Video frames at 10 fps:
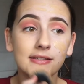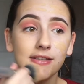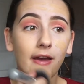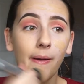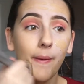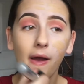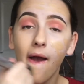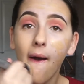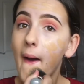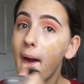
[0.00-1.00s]
So
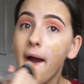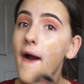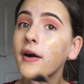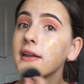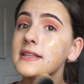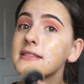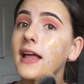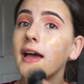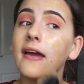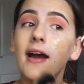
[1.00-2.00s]
honestly,
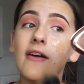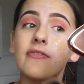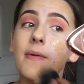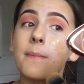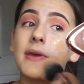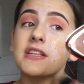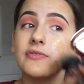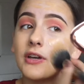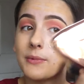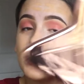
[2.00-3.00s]
I've missed
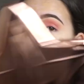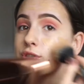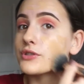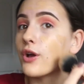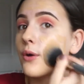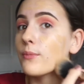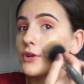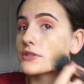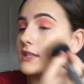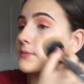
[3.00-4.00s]
filming so
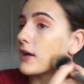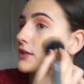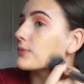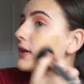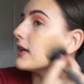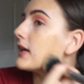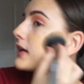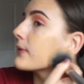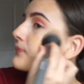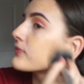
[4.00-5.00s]
much this past week,